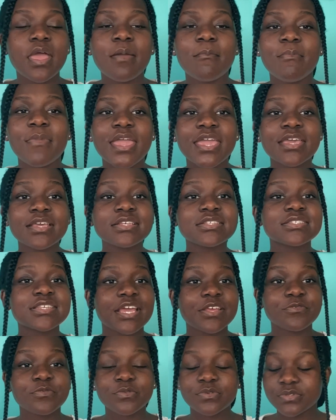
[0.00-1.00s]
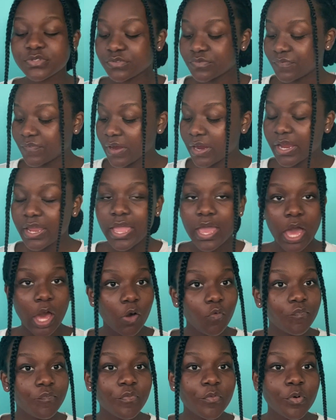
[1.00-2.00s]
Making a schedule is very
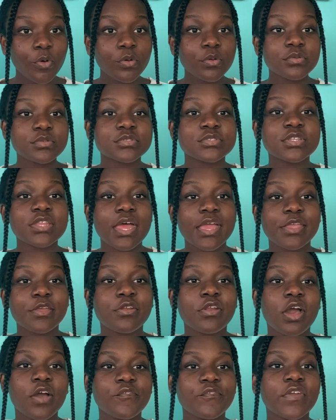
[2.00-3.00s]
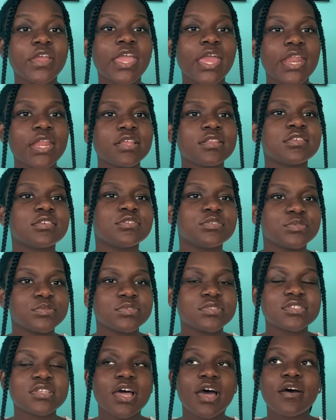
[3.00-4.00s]
helpful so that you're not forgetting to do
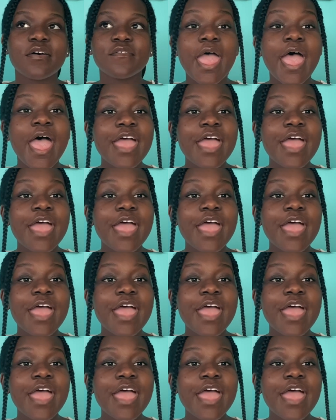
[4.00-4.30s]
stuff